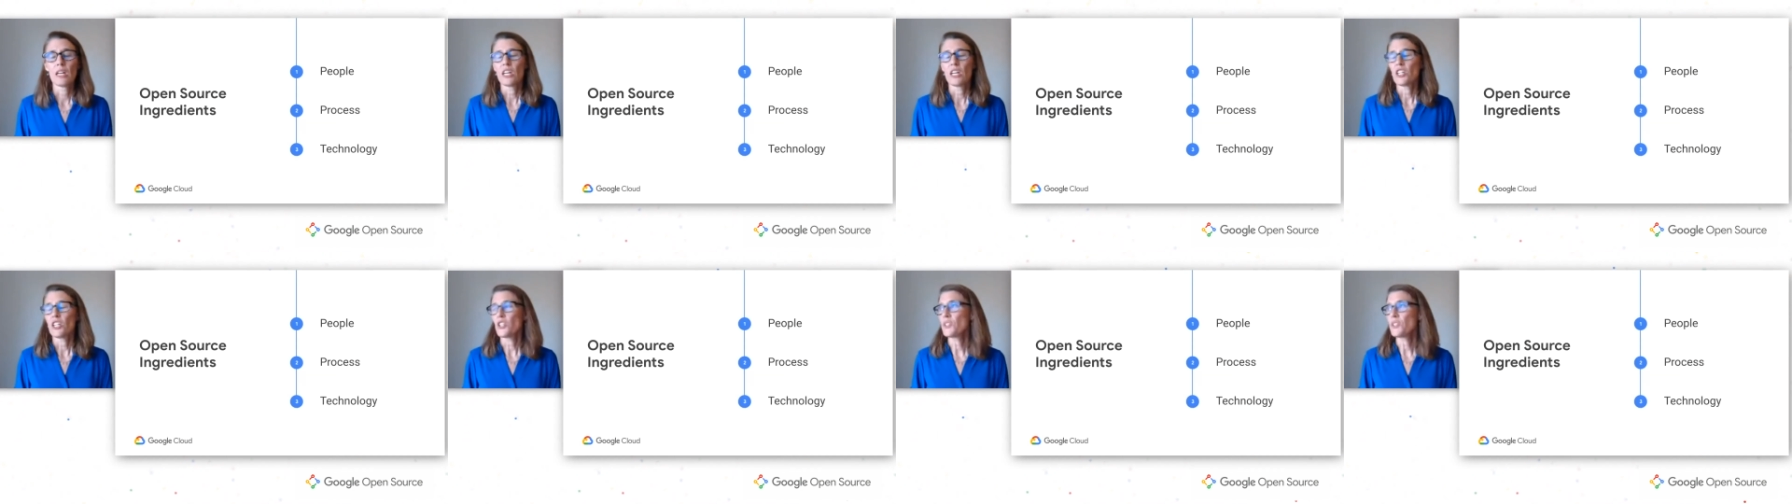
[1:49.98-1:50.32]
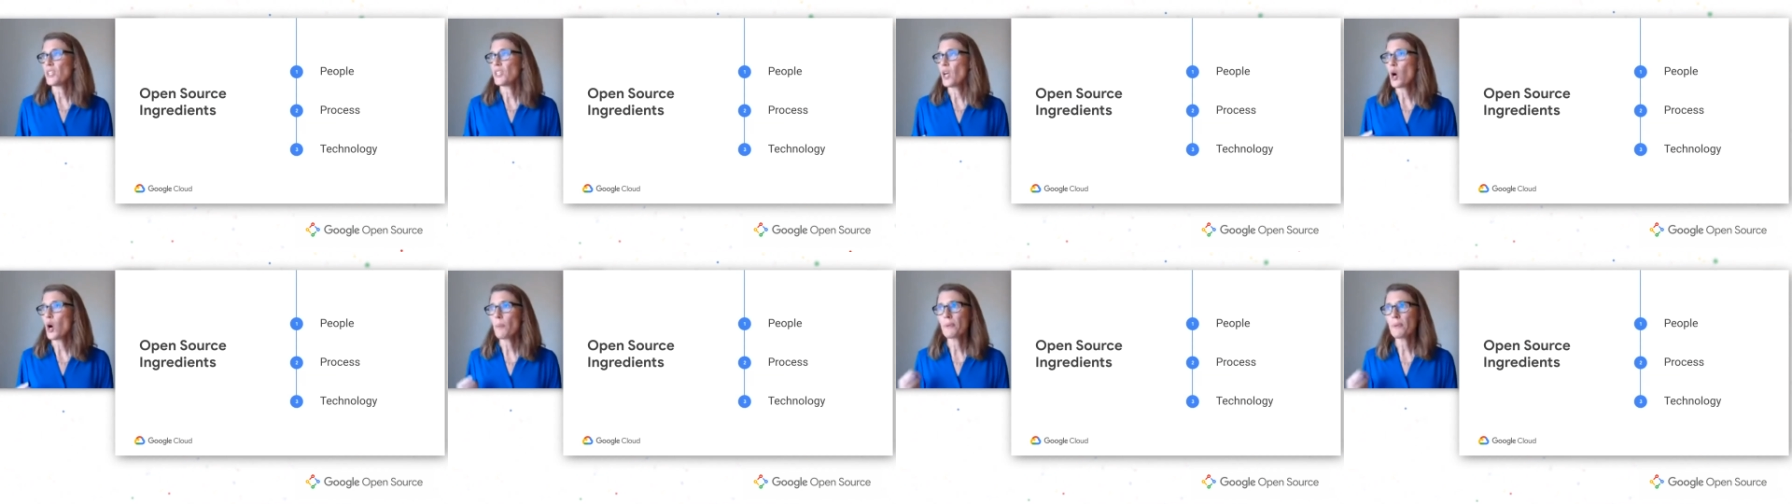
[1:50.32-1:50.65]
You
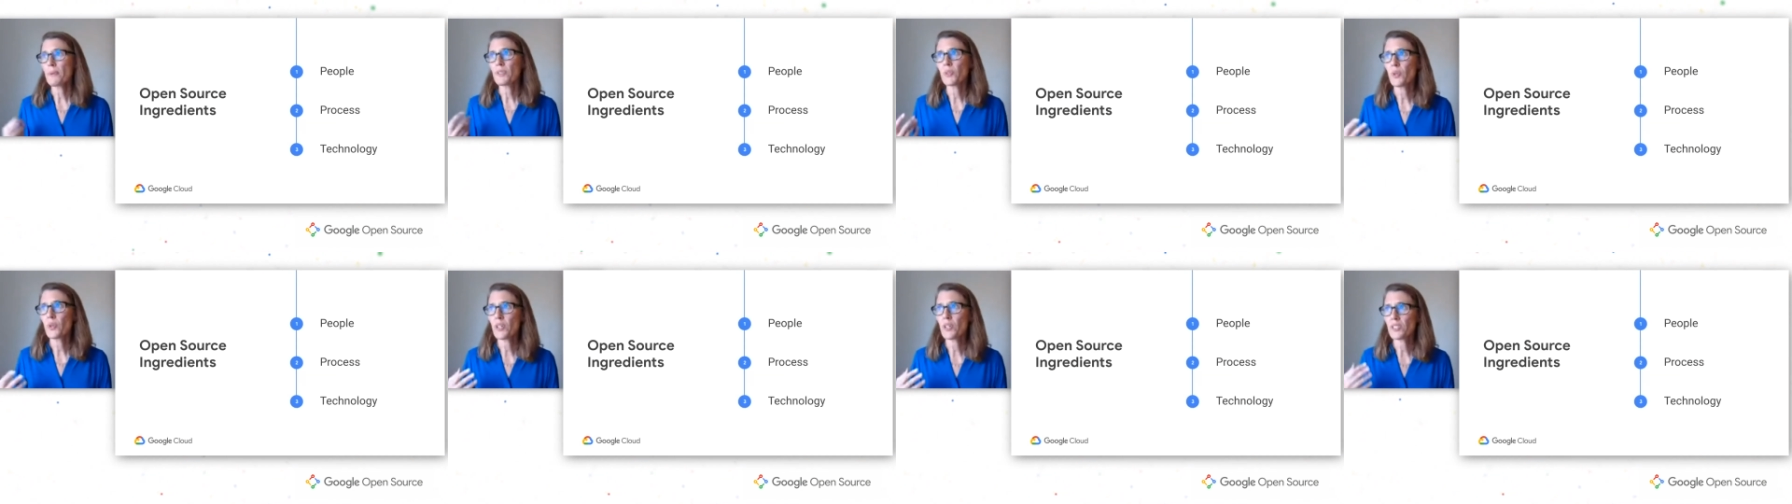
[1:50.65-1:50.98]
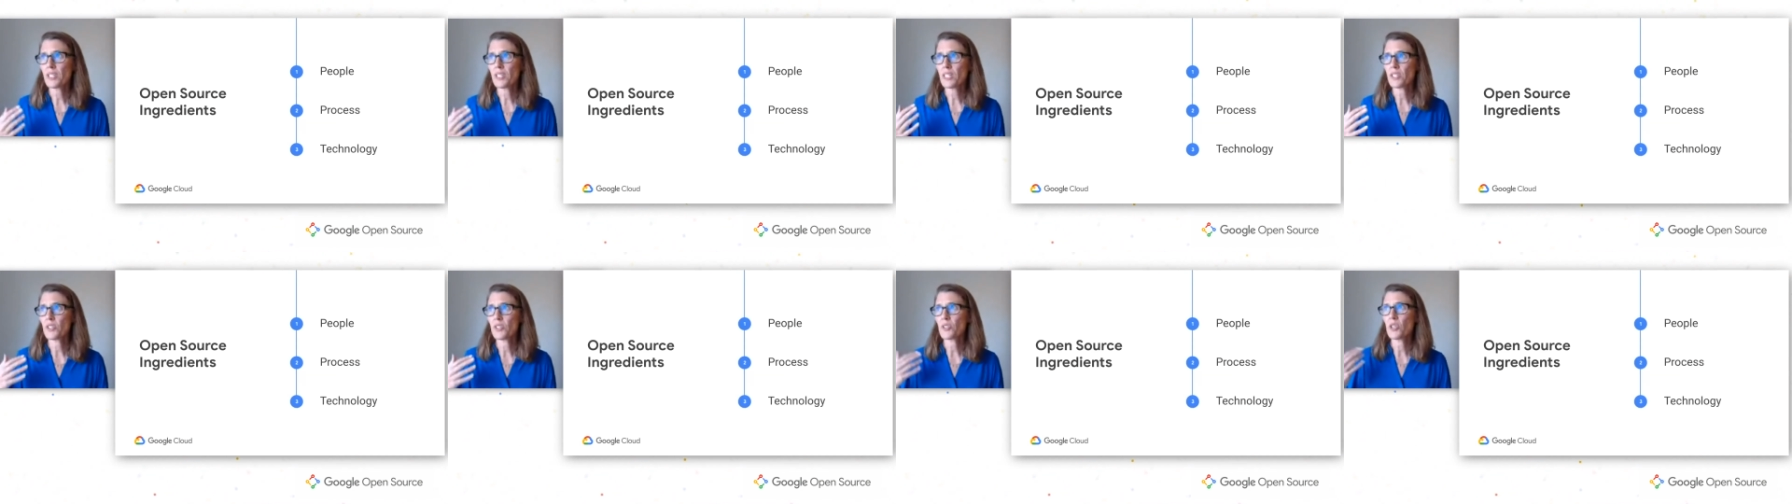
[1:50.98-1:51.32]
see, open source
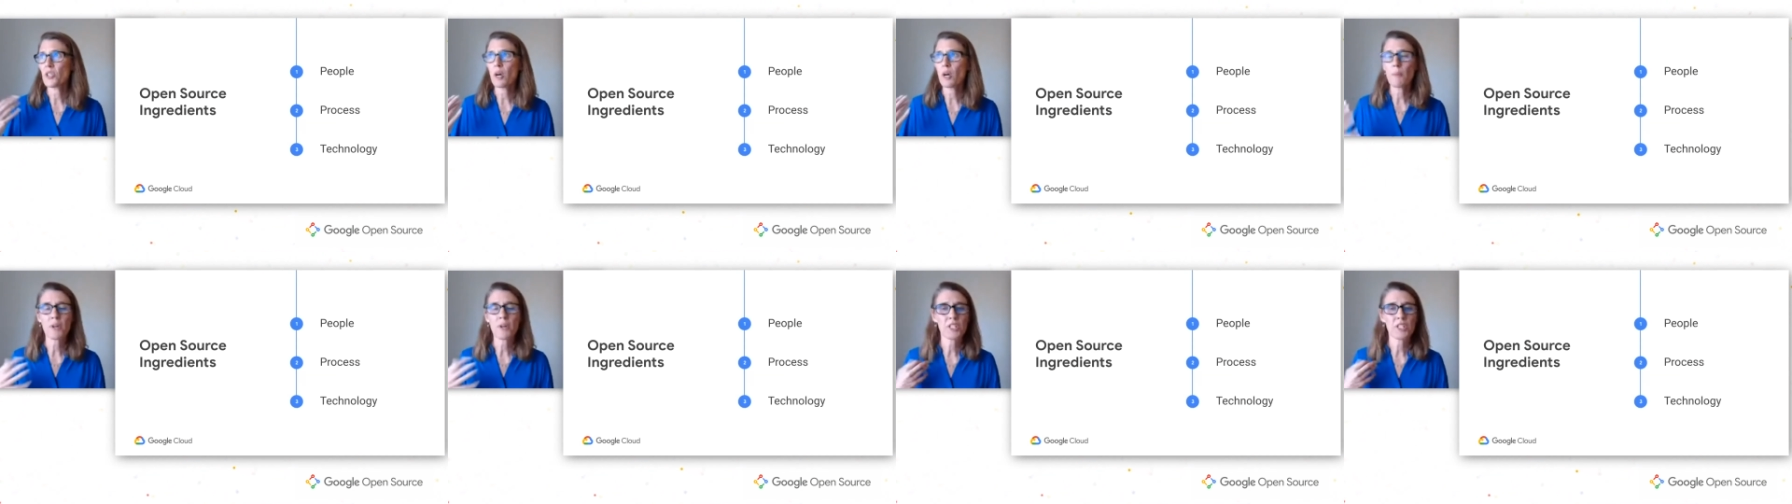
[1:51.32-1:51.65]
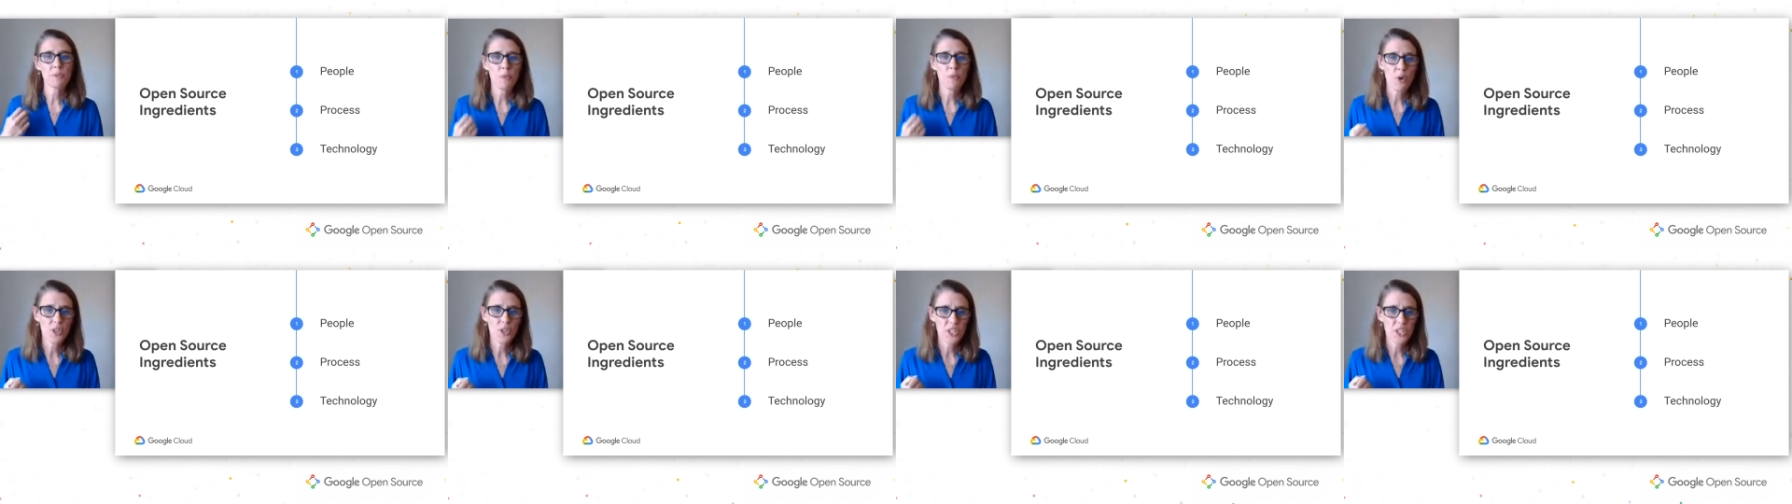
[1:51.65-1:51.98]
is so much
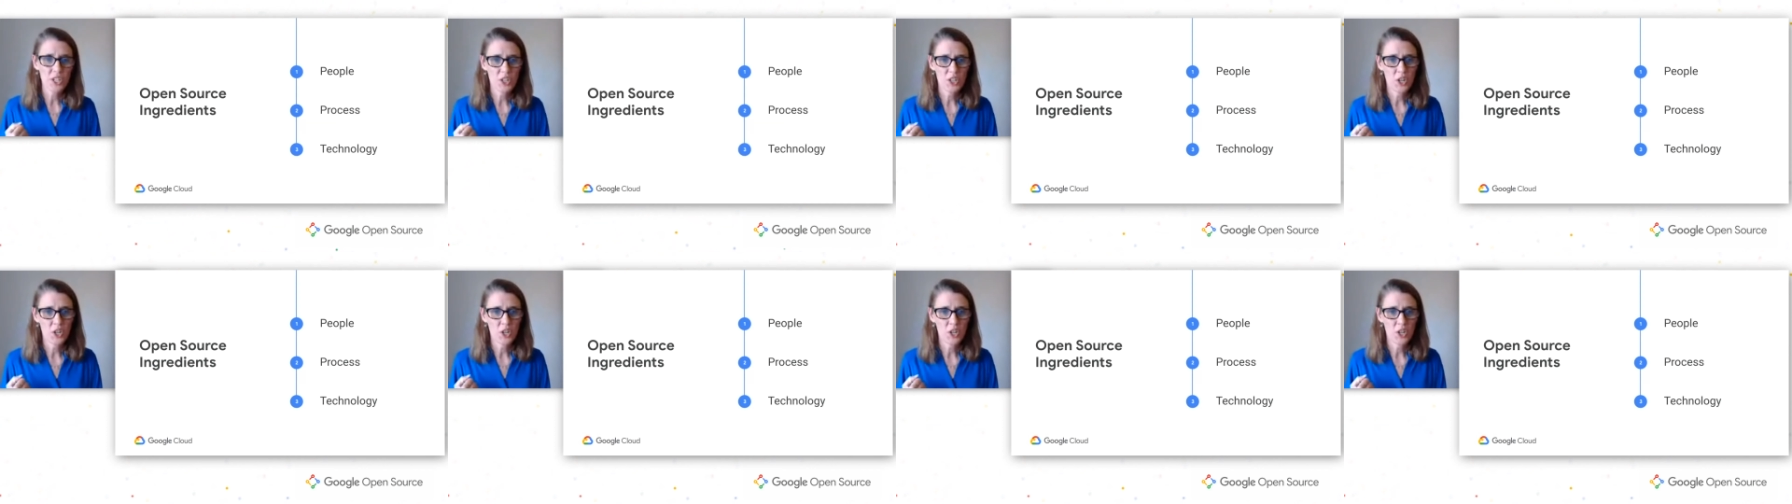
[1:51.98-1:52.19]
more than